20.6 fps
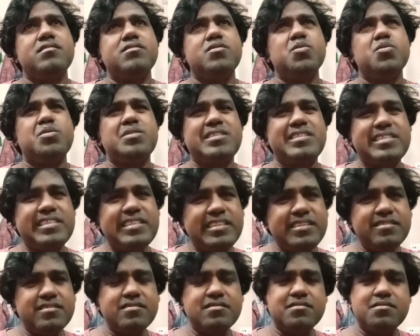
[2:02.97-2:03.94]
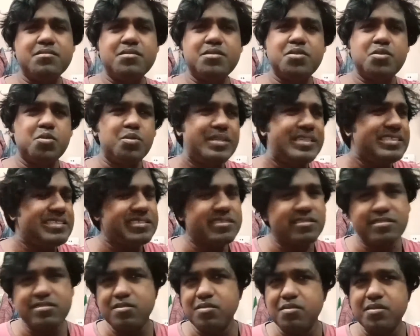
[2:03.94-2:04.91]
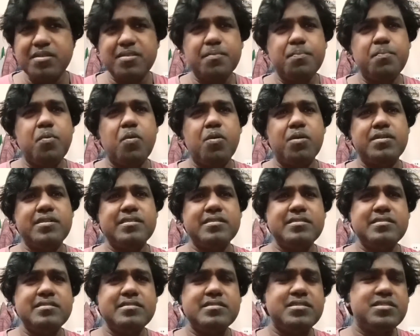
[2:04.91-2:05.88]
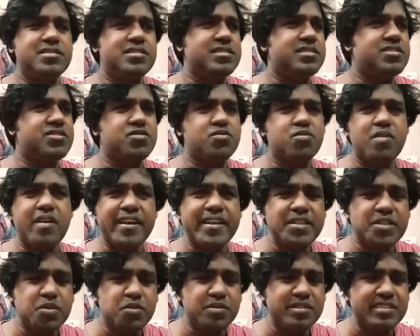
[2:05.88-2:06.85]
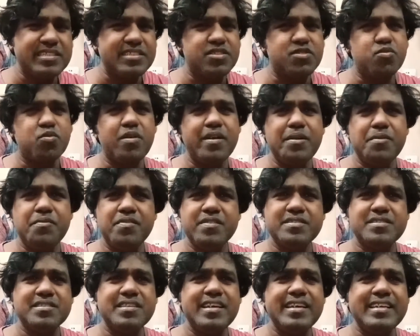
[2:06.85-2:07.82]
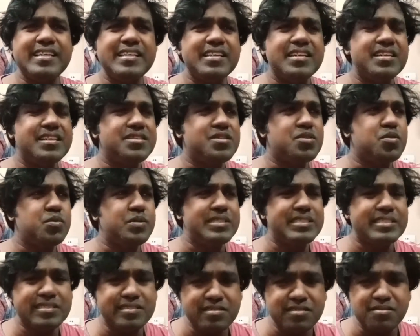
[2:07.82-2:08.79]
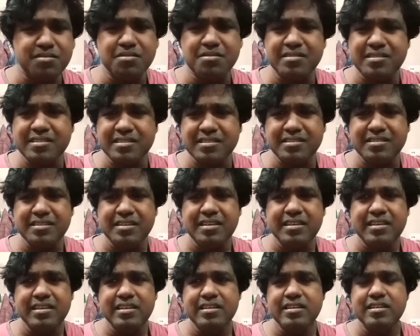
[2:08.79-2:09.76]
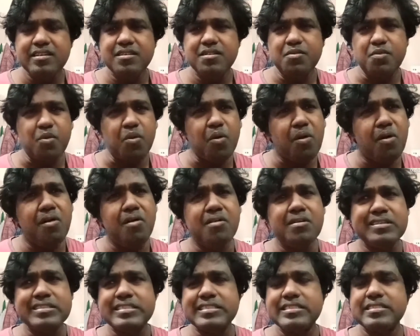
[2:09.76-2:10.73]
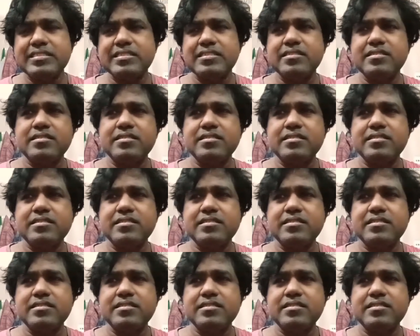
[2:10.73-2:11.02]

to tear, to insert bottles, just try to destroy vagina, to insert rods,